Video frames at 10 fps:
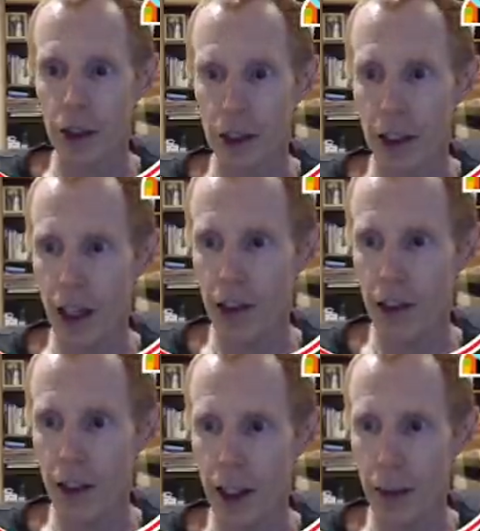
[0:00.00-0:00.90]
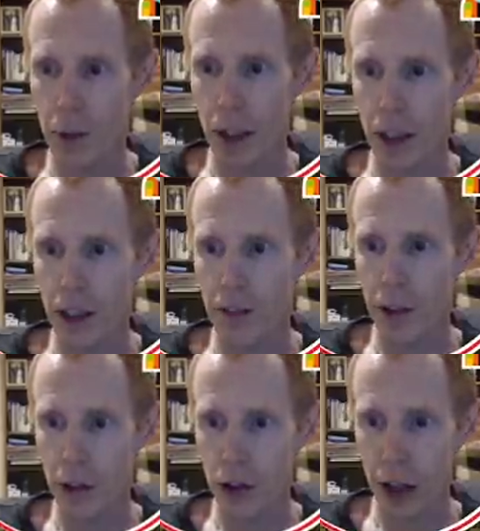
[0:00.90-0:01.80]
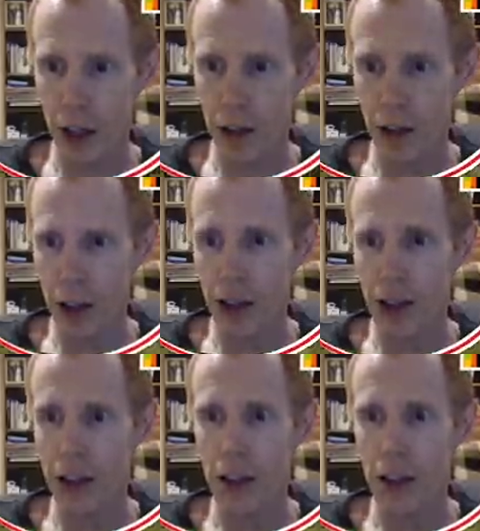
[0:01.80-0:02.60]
Yes, I am killing a few chickens here